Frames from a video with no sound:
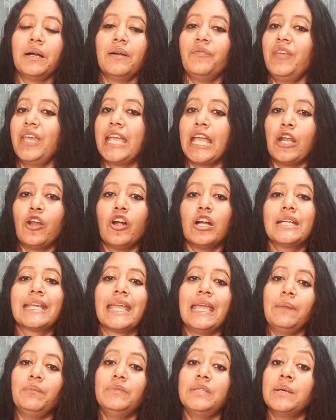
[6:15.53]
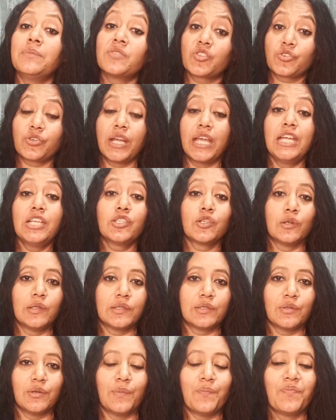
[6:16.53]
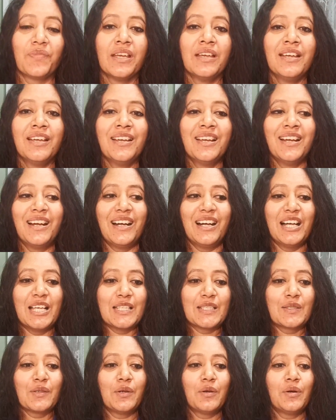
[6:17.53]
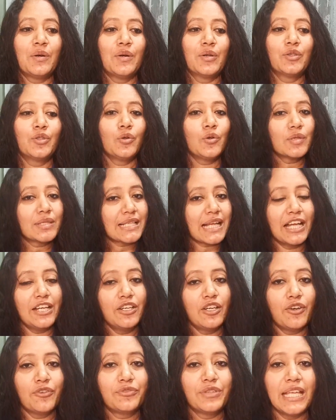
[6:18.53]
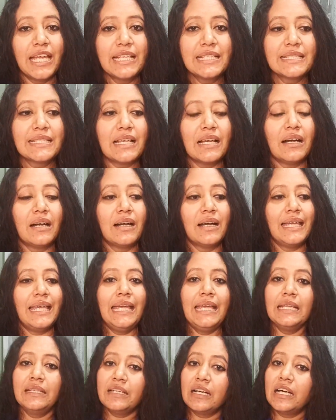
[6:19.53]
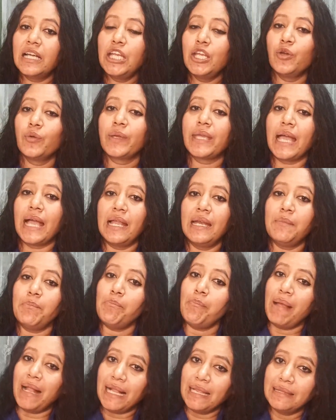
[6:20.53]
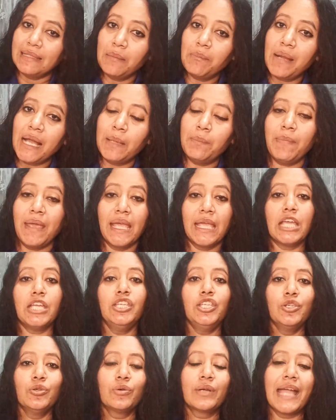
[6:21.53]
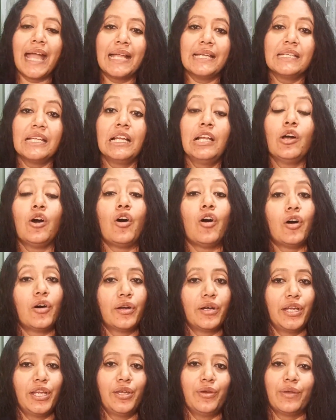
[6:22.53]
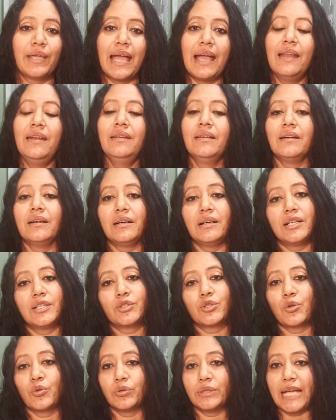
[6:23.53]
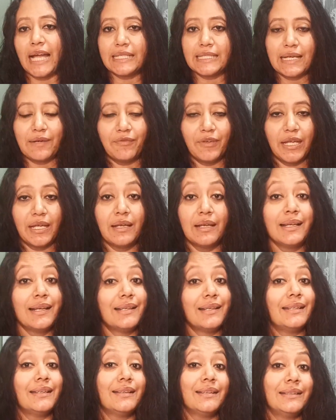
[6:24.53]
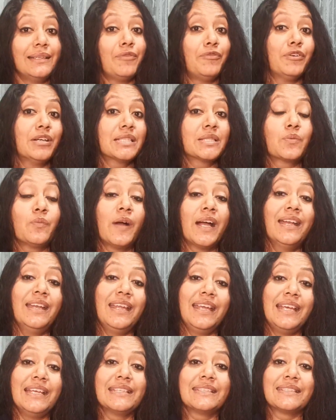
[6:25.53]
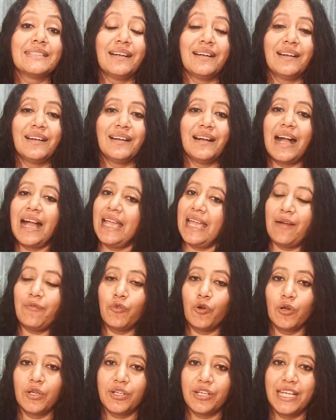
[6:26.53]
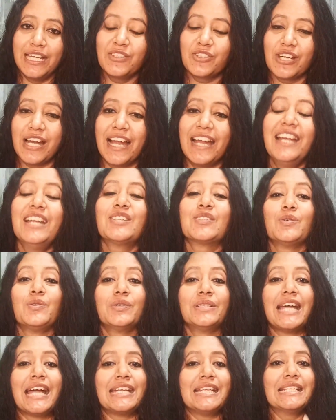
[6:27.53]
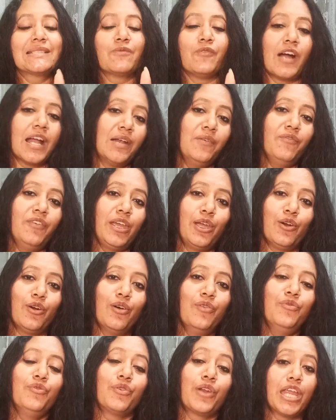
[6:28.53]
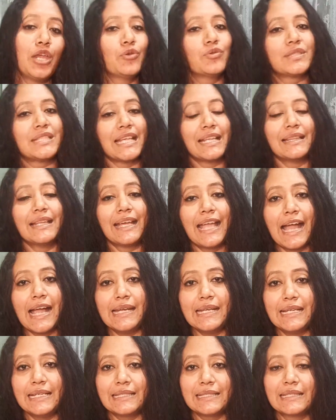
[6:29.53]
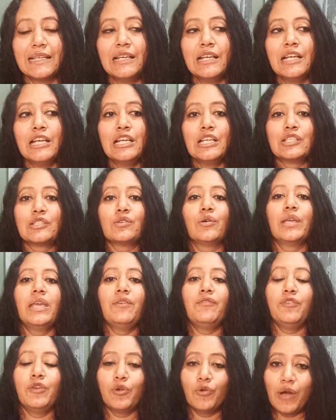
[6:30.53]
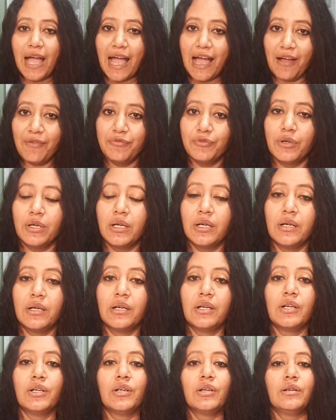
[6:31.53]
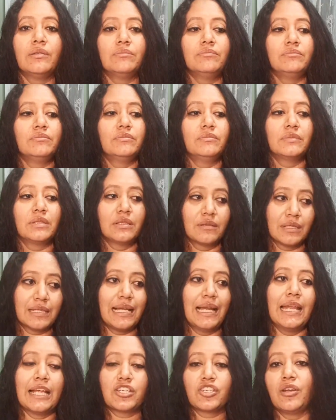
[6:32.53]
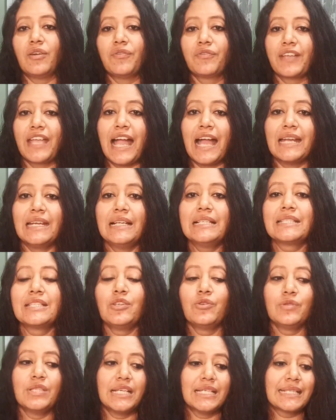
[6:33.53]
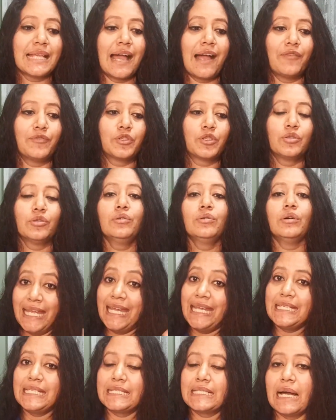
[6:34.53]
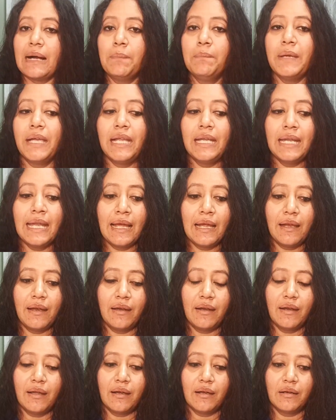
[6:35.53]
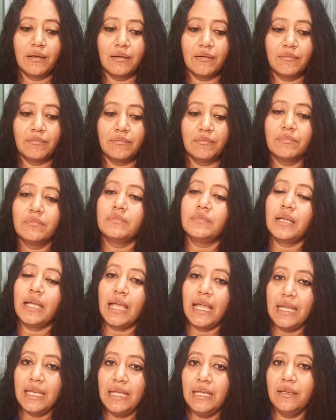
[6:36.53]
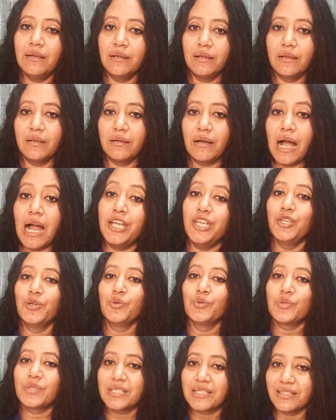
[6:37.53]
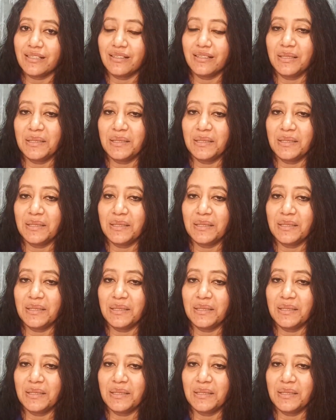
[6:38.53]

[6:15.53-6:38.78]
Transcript: we cannot keep them straight also. So those kind of things, either you can melt them and make a new candle, or you can throw that away. The first one is I have already tried, so that is one way of reusing the candles. So if you have a collection of candles, you just have to heat it up in an any unused